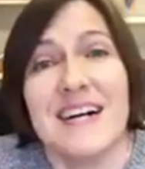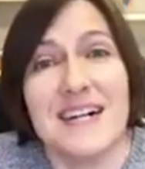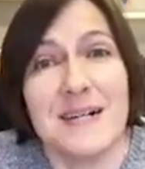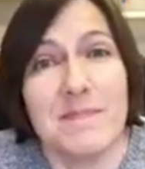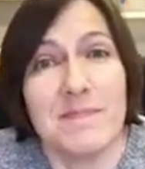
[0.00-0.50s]

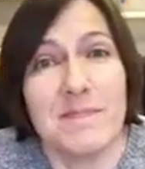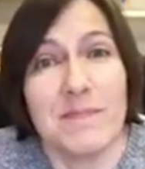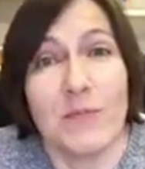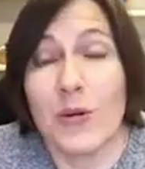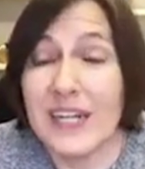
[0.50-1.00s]

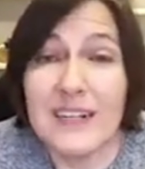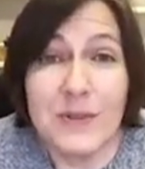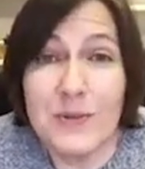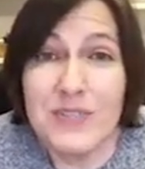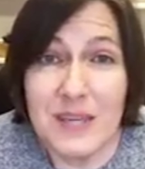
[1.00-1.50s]
we're going to
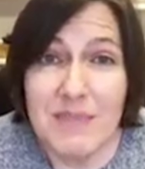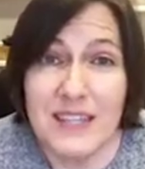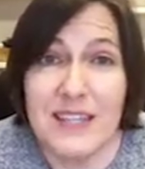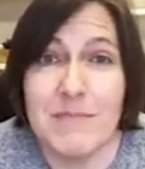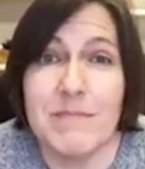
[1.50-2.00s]
lose
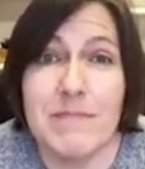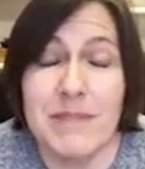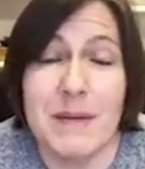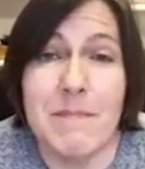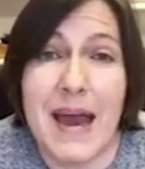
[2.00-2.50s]
something
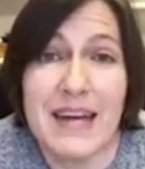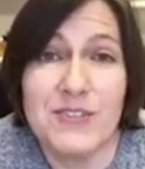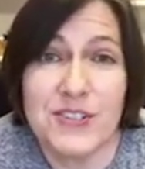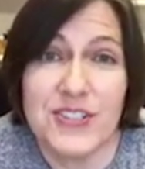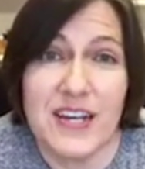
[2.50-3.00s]
that
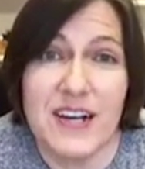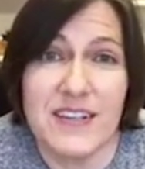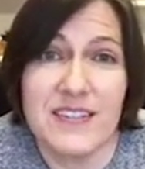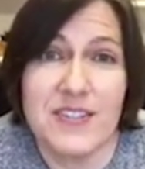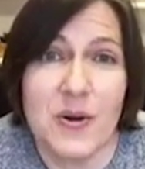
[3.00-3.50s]
matters to
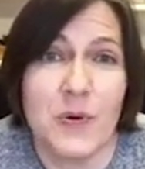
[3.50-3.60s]
us?